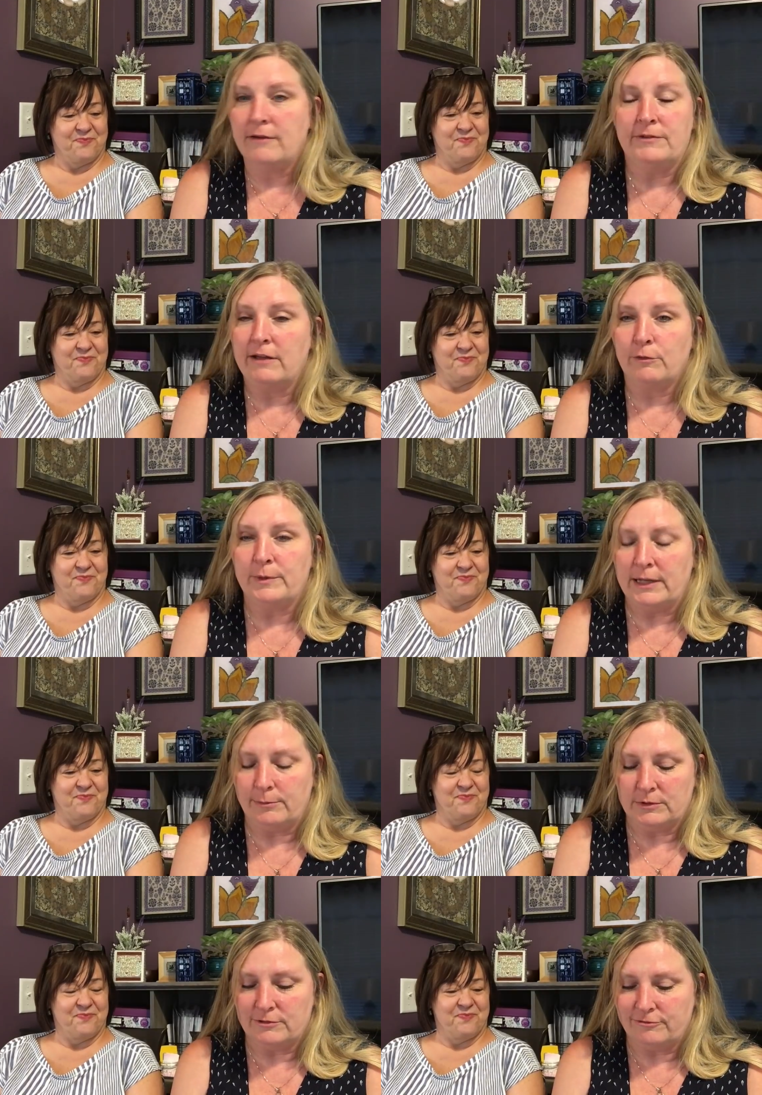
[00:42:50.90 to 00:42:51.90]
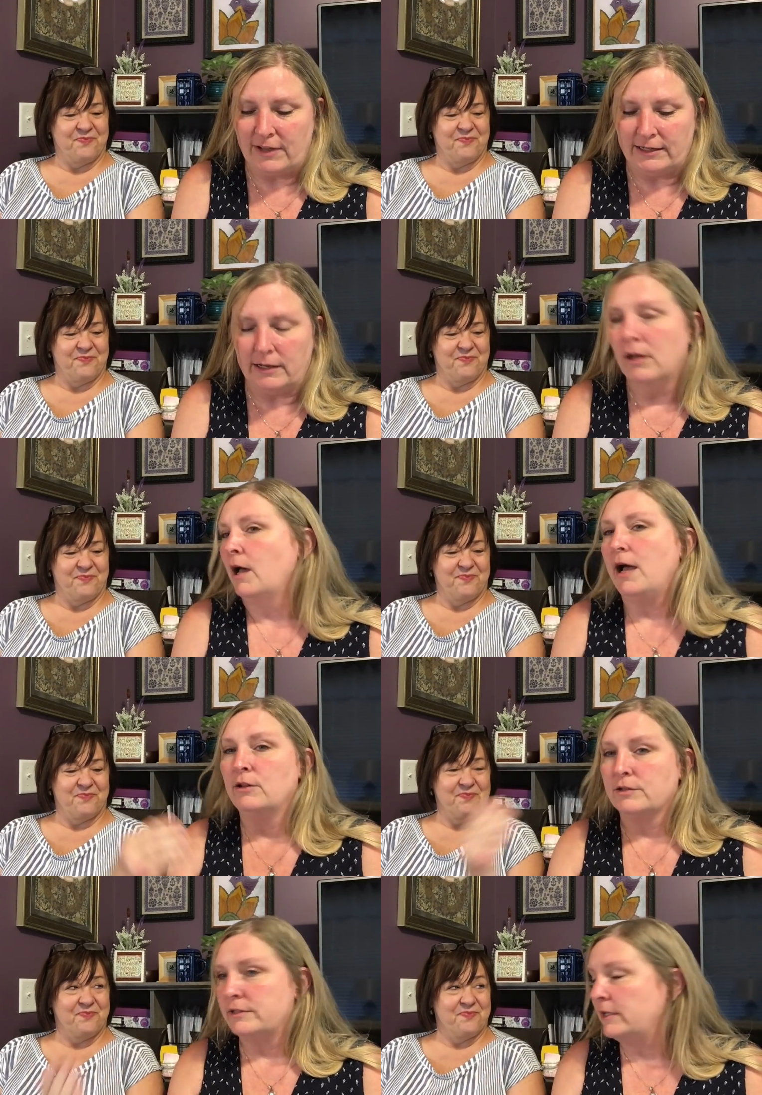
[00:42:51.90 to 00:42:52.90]
Speaker 1: I've never been able to find it. I
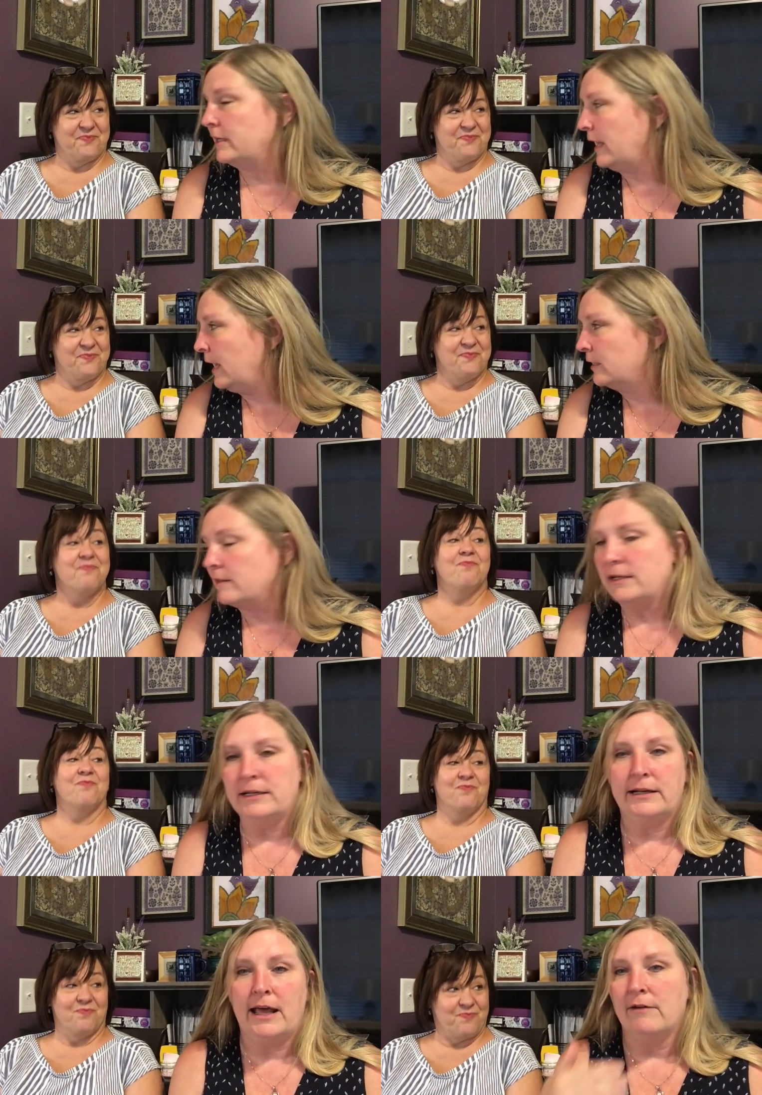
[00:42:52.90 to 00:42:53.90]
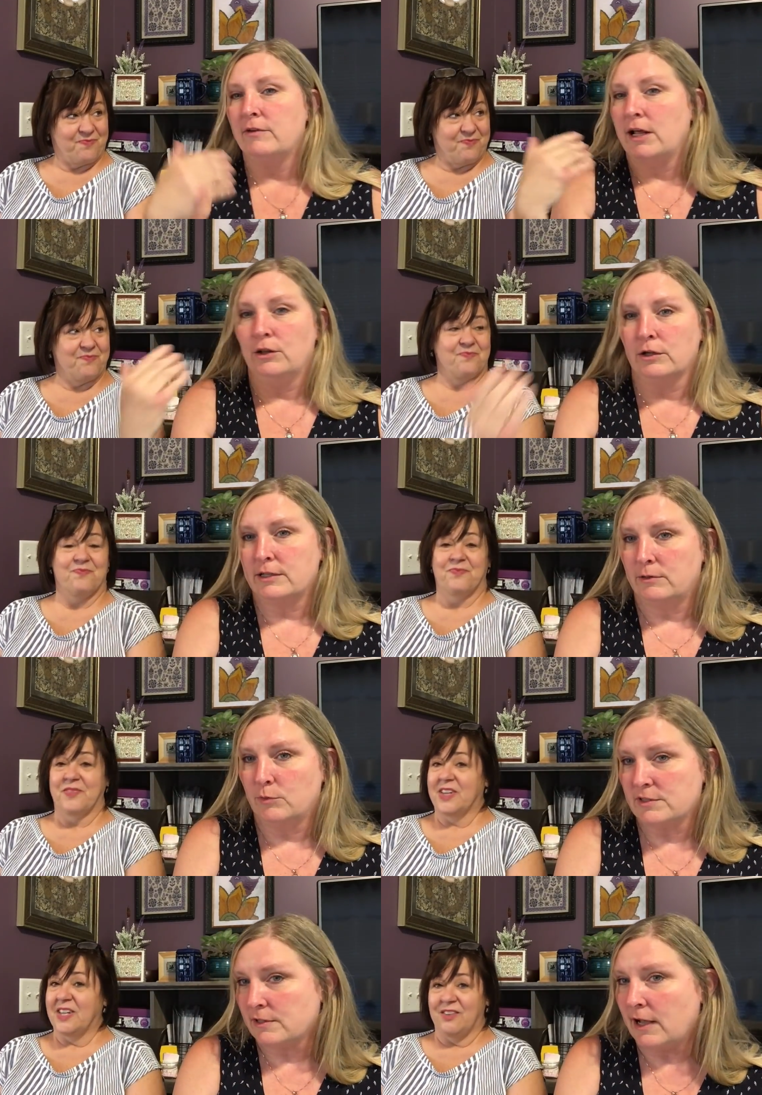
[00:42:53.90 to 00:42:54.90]
looked in Indiana, they didn't have it. I looked in
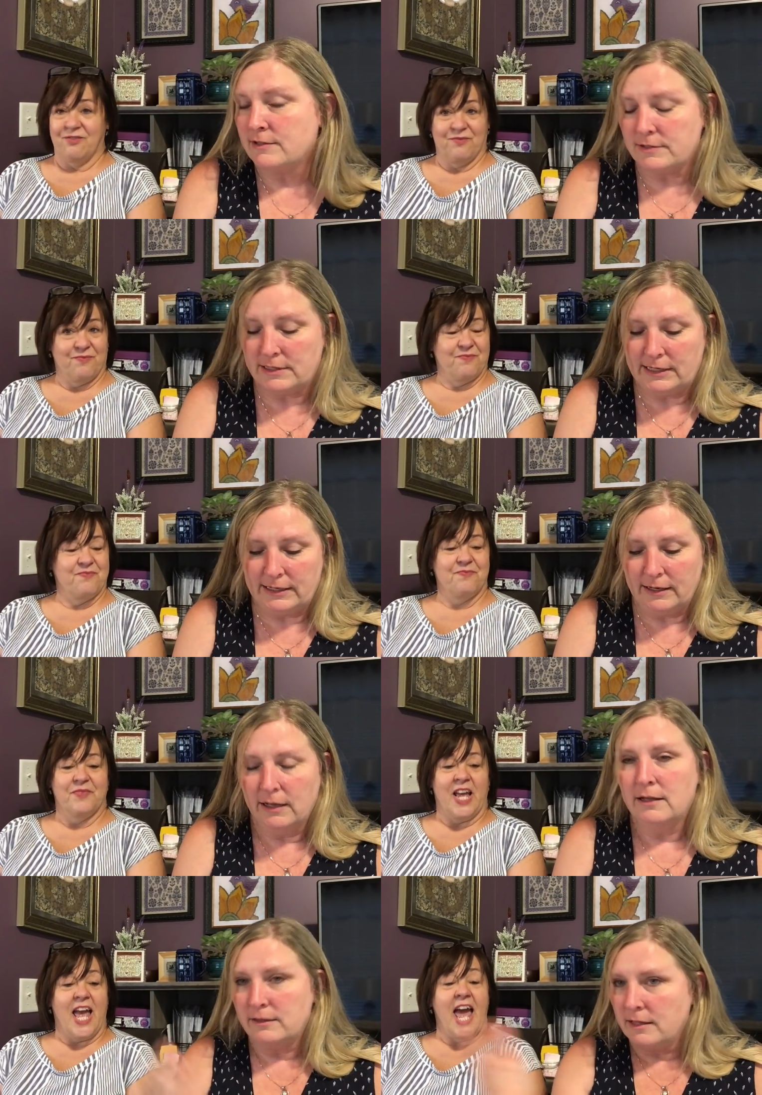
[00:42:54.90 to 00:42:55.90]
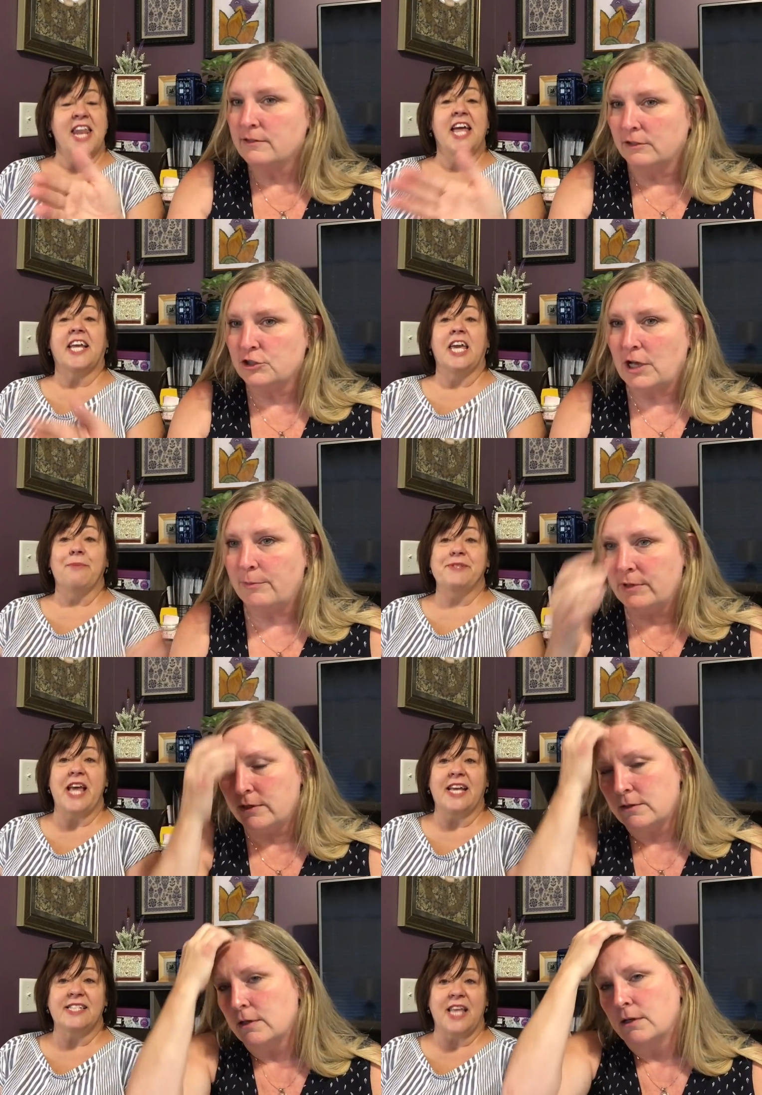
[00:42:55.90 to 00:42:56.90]
Wisconsin, they didn't. The and the
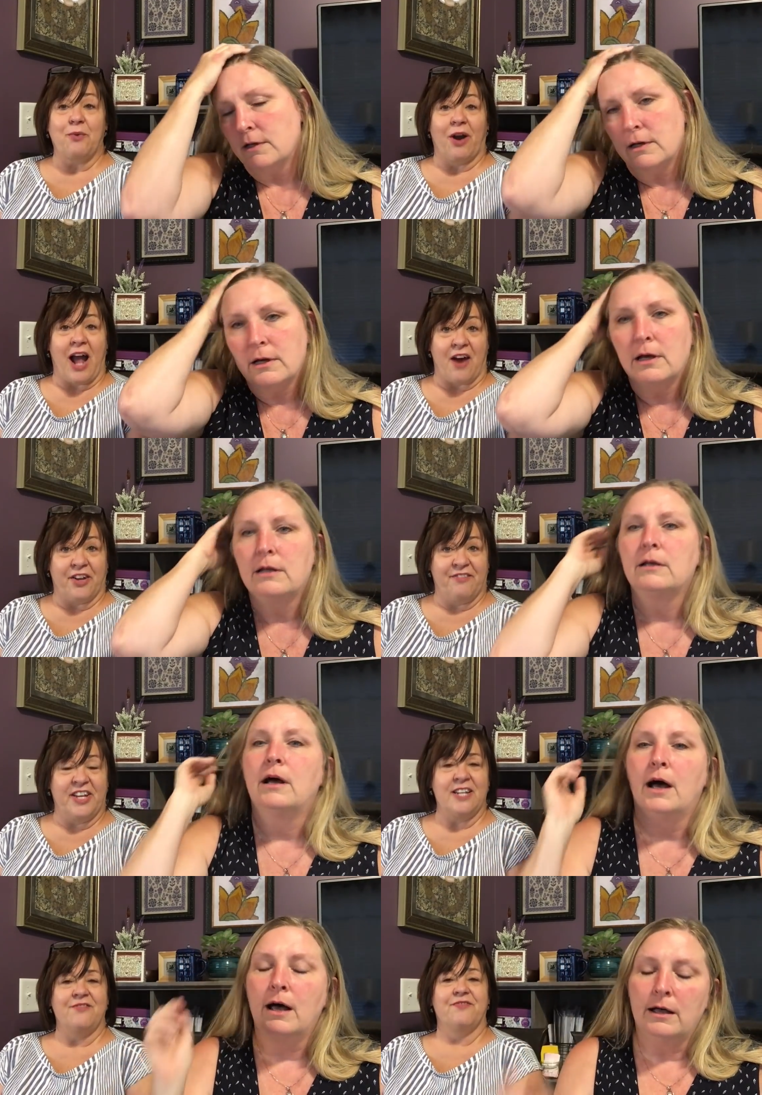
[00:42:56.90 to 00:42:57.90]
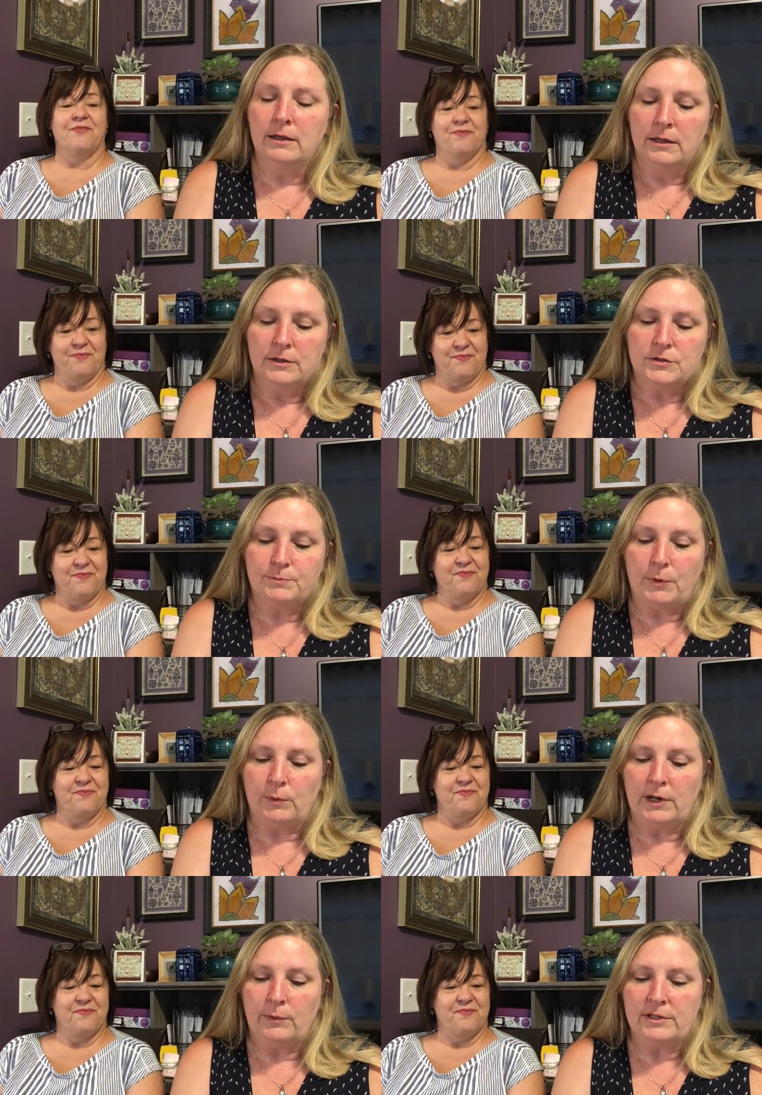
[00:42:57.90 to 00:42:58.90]
Keepsakes,
Speaker 2: they were out of it. Uh,
Speaker 1: but
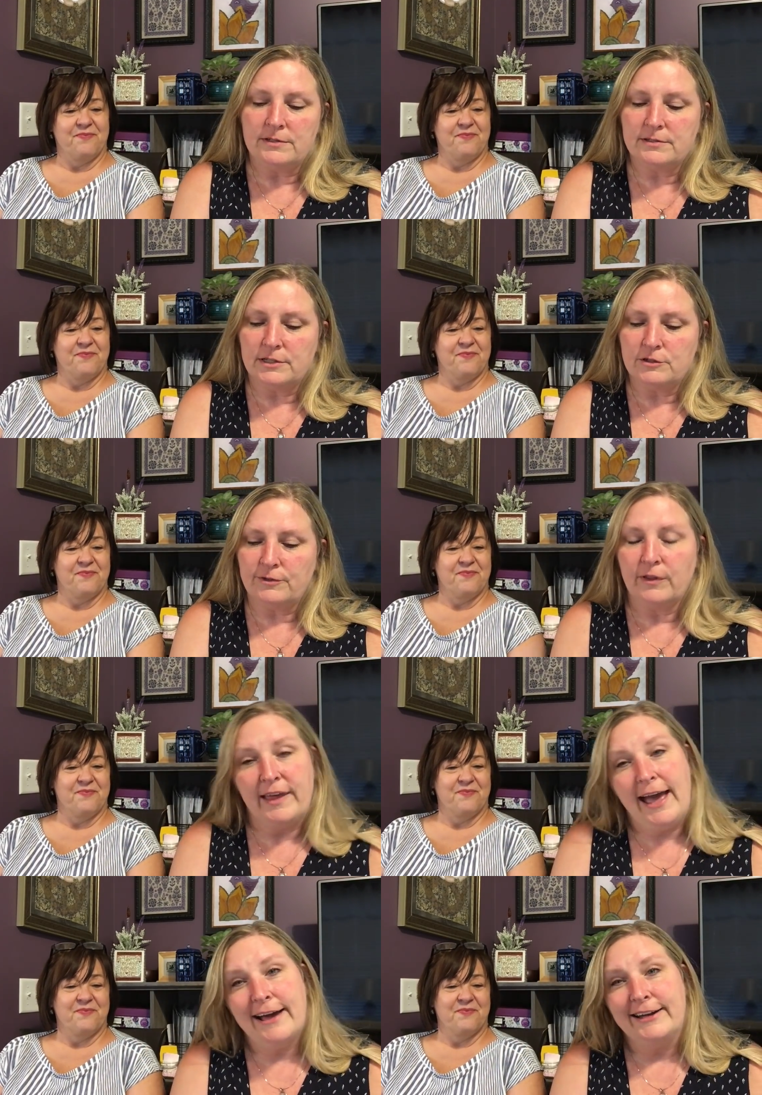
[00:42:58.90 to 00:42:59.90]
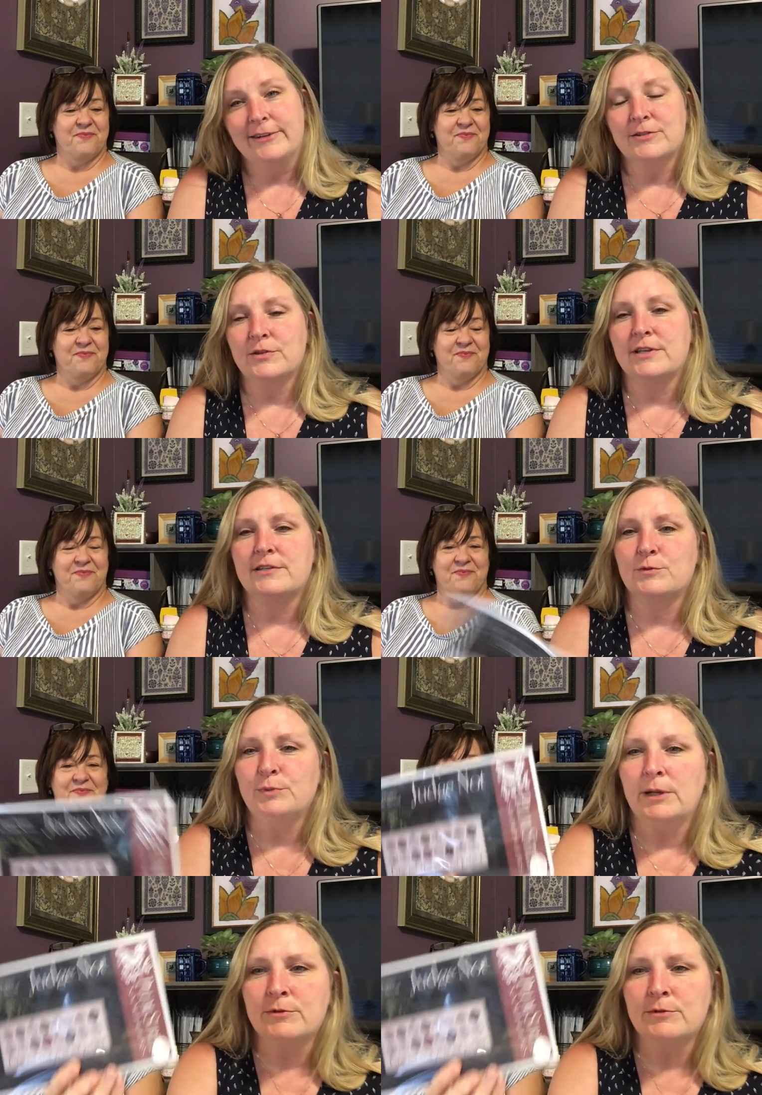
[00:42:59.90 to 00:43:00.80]
when I went to Stitchville, they had it. So this is Plum